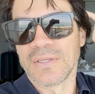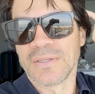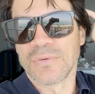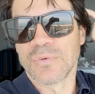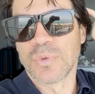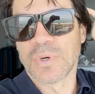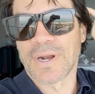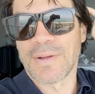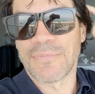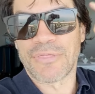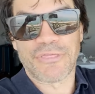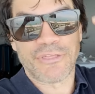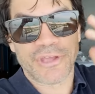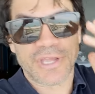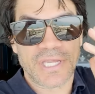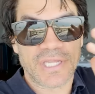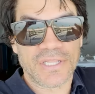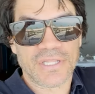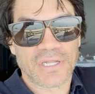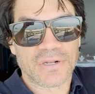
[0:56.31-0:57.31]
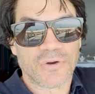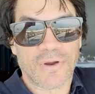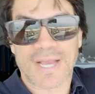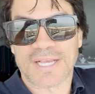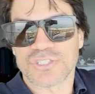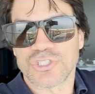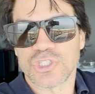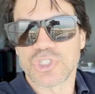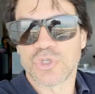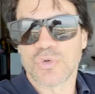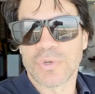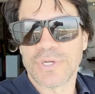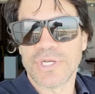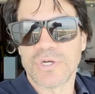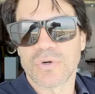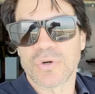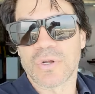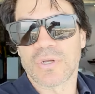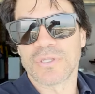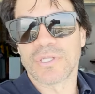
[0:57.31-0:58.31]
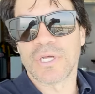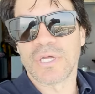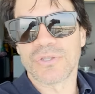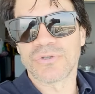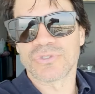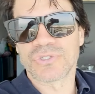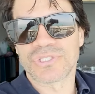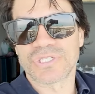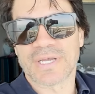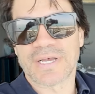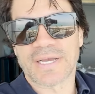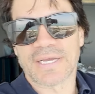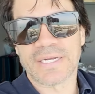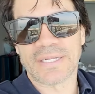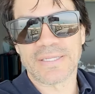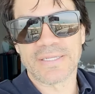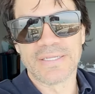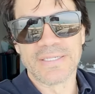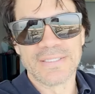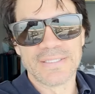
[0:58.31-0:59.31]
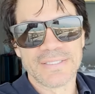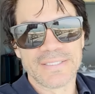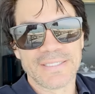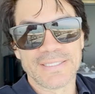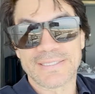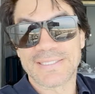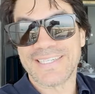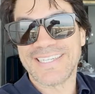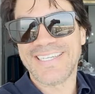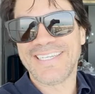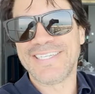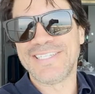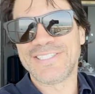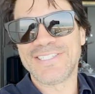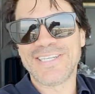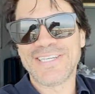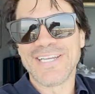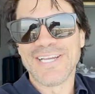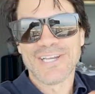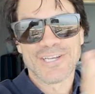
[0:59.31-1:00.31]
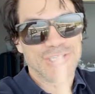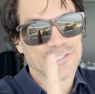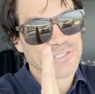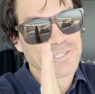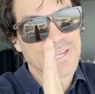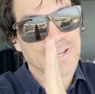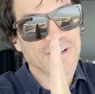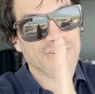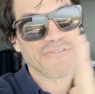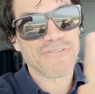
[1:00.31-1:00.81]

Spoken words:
where I'm thinking the grass is greener on the other side? It's easy. It's like a